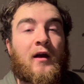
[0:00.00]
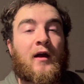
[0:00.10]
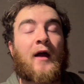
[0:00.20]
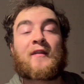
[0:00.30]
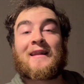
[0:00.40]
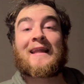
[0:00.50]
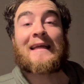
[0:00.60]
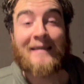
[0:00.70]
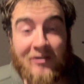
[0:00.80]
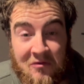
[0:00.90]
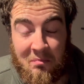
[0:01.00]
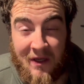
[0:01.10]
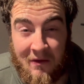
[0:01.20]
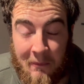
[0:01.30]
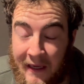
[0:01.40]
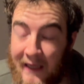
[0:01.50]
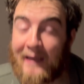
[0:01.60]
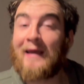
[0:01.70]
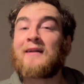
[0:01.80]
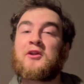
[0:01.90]
at the latest
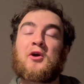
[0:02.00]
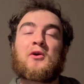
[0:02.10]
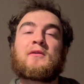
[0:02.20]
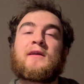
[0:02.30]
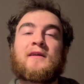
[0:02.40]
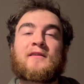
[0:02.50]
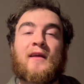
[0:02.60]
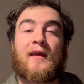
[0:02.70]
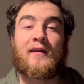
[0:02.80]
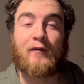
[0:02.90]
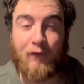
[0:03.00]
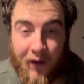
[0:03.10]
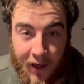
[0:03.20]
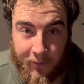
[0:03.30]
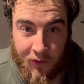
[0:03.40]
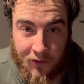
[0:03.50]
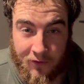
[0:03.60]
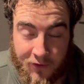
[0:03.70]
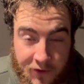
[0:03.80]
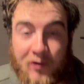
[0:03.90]
mid-May, at the earliest end of April.
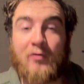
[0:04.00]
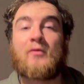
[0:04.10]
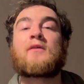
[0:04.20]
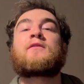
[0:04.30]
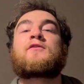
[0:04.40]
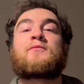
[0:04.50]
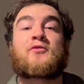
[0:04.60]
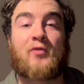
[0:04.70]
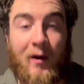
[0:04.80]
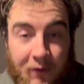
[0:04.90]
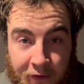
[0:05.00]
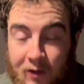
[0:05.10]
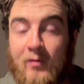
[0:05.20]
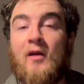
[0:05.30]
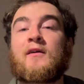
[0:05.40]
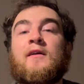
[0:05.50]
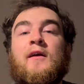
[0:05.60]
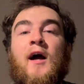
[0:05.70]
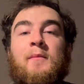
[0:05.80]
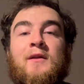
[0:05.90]
So subscribe to follow along and
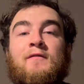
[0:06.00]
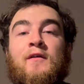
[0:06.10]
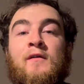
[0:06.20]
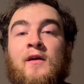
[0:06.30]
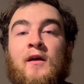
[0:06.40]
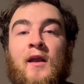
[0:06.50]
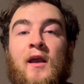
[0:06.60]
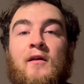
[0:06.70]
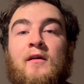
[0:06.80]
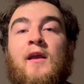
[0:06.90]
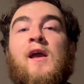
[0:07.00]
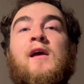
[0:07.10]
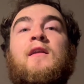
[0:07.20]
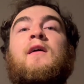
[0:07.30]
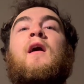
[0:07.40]
comment if you think I can or can't.